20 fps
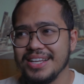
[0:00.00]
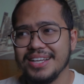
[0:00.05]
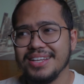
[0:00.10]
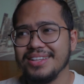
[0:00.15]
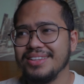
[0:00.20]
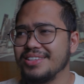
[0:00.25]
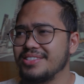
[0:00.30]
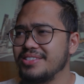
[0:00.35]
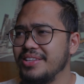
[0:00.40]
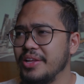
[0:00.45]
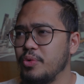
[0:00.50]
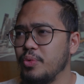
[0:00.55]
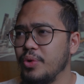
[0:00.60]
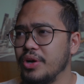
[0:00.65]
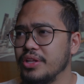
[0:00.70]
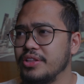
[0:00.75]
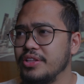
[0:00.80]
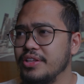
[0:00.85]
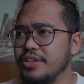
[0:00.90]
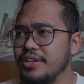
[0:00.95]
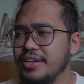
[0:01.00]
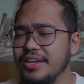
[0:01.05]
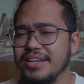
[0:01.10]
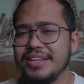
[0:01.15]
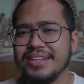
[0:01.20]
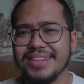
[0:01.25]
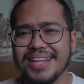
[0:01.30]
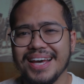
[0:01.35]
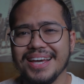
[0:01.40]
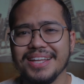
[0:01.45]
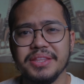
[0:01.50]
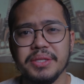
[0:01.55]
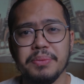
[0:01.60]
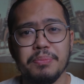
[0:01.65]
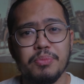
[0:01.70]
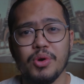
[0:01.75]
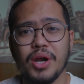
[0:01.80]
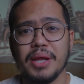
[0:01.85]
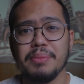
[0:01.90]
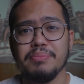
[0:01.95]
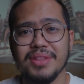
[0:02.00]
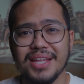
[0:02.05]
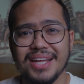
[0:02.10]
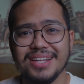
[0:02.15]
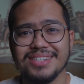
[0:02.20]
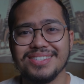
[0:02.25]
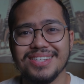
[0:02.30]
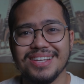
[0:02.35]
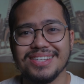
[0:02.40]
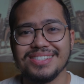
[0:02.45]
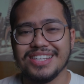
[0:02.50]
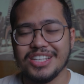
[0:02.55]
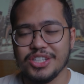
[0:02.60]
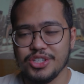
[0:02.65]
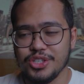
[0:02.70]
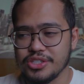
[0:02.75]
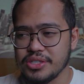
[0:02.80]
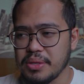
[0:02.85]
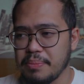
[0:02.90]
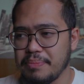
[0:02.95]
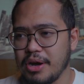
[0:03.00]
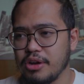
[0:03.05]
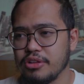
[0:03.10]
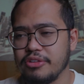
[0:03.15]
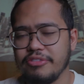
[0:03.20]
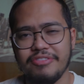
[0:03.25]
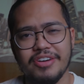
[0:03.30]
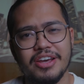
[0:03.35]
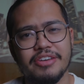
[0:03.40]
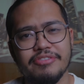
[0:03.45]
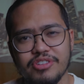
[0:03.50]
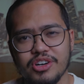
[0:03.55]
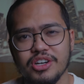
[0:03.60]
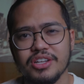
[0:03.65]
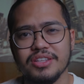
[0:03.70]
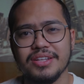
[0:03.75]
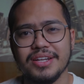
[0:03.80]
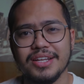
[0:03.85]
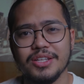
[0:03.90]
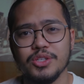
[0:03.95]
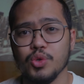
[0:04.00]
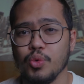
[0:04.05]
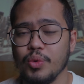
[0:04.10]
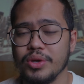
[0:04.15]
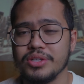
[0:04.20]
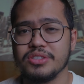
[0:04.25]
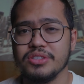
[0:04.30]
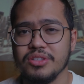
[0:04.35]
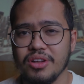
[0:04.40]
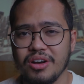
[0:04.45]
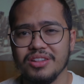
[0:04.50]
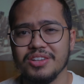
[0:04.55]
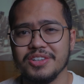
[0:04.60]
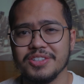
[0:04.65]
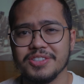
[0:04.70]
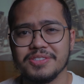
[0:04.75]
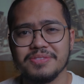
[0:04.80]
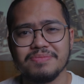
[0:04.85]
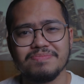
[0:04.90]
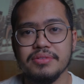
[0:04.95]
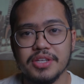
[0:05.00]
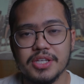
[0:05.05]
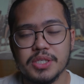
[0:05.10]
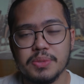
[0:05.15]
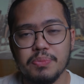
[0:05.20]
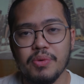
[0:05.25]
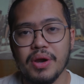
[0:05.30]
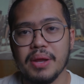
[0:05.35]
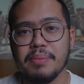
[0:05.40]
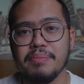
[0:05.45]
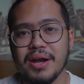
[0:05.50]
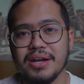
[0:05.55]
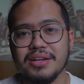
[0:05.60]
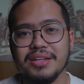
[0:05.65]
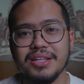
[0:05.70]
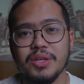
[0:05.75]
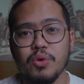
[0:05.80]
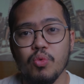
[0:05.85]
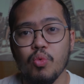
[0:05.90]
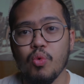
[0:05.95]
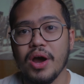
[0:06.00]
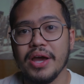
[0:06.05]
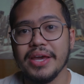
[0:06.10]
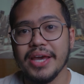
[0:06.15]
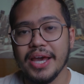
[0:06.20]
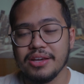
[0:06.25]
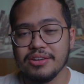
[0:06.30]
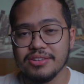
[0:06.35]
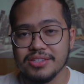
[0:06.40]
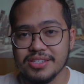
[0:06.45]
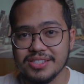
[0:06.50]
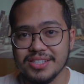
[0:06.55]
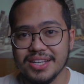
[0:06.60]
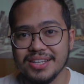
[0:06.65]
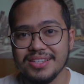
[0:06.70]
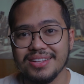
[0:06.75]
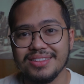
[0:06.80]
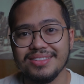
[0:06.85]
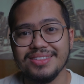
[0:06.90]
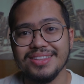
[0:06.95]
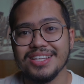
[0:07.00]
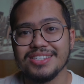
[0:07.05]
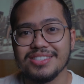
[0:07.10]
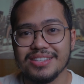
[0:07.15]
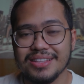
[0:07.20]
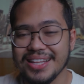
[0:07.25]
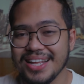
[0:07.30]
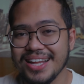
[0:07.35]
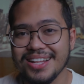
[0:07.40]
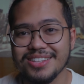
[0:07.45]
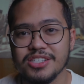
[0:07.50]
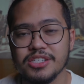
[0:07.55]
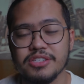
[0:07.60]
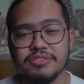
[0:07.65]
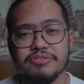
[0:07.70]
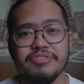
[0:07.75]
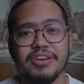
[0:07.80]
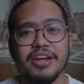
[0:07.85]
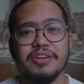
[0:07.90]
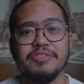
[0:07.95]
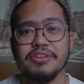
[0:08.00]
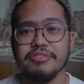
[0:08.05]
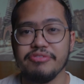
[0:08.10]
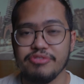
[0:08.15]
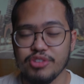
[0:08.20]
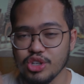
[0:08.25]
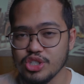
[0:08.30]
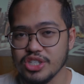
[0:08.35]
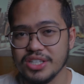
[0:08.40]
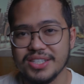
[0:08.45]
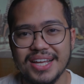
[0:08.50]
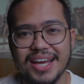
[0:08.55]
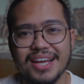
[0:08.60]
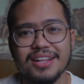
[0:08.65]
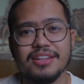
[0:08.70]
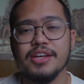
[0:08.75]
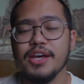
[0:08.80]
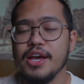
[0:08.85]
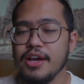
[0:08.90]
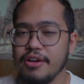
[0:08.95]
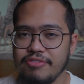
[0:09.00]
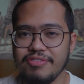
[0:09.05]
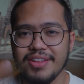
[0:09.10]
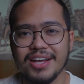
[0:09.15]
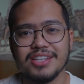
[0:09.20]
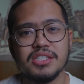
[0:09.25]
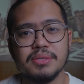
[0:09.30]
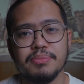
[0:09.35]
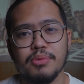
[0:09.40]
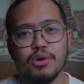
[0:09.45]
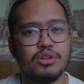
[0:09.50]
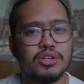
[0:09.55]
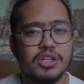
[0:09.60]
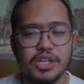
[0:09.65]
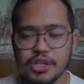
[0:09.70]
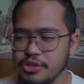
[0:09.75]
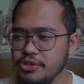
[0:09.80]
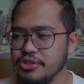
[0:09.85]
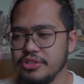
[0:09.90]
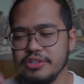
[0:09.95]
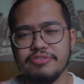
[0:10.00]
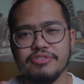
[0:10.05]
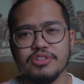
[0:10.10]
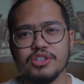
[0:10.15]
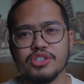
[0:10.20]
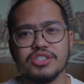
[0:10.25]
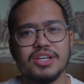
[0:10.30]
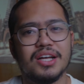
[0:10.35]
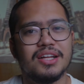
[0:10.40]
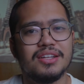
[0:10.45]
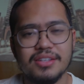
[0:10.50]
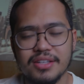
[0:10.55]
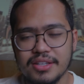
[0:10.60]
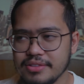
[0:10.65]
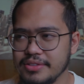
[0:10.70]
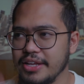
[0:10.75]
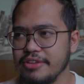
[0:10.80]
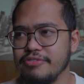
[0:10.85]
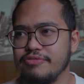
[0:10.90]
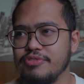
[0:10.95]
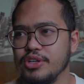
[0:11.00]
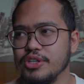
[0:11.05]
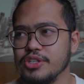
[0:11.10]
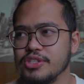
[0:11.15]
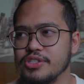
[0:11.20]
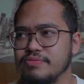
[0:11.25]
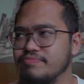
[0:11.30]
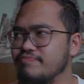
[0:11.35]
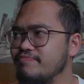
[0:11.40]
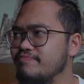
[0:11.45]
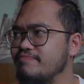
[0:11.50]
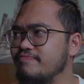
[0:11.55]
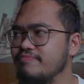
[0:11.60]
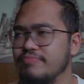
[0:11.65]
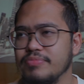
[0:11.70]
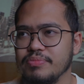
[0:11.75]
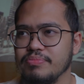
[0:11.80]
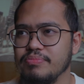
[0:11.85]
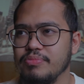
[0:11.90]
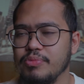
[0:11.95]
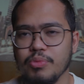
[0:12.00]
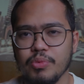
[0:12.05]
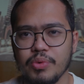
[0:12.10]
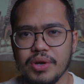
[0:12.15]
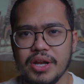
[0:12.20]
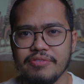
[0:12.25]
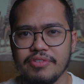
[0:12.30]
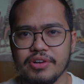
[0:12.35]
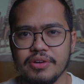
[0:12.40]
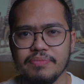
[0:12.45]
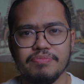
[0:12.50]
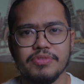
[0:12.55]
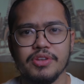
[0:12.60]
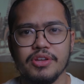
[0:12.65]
That's like what? 90 prime lenses in just about $500 US. This is primarily why I could say that this lens is very versatile, flexible, universal, diverse, whatever.